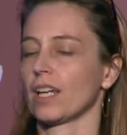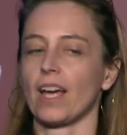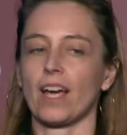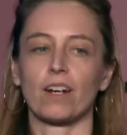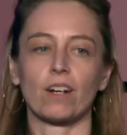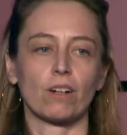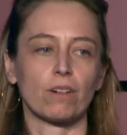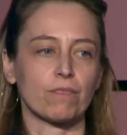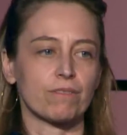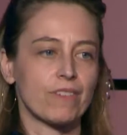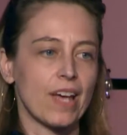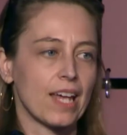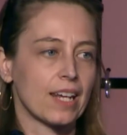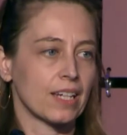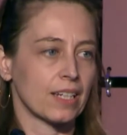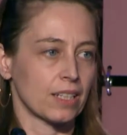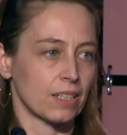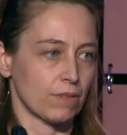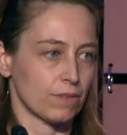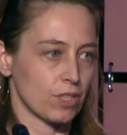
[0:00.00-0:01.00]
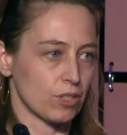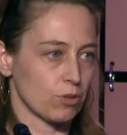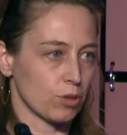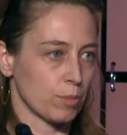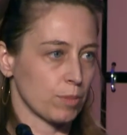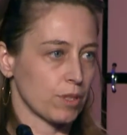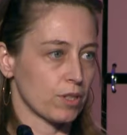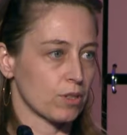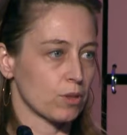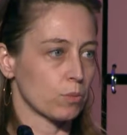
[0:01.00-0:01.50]
and our vetting of
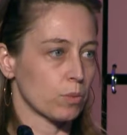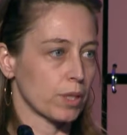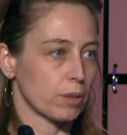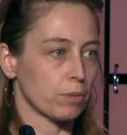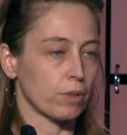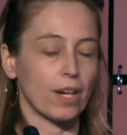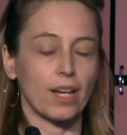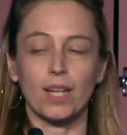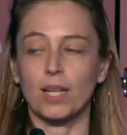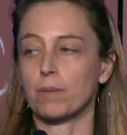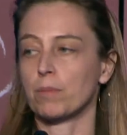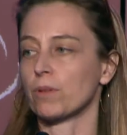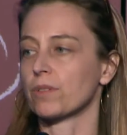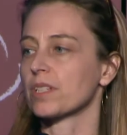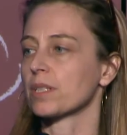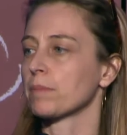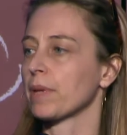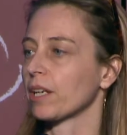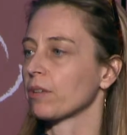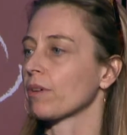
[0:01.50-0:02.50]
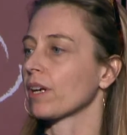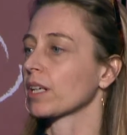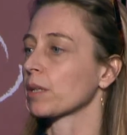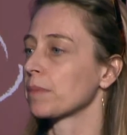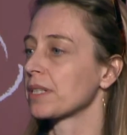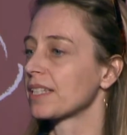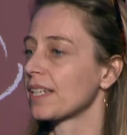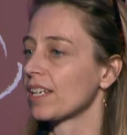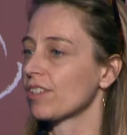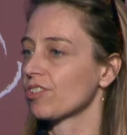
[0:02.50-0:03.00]
distributors, we were able to make
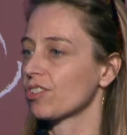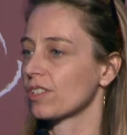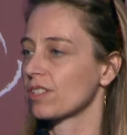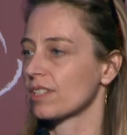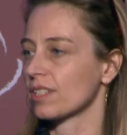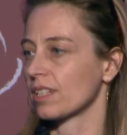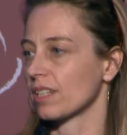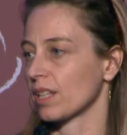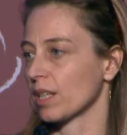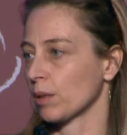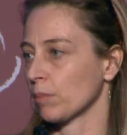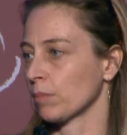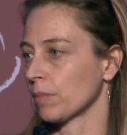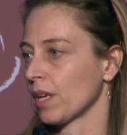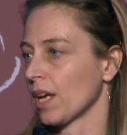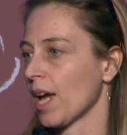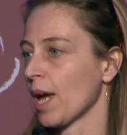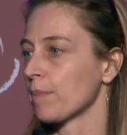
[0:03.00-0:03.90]
recommendations to them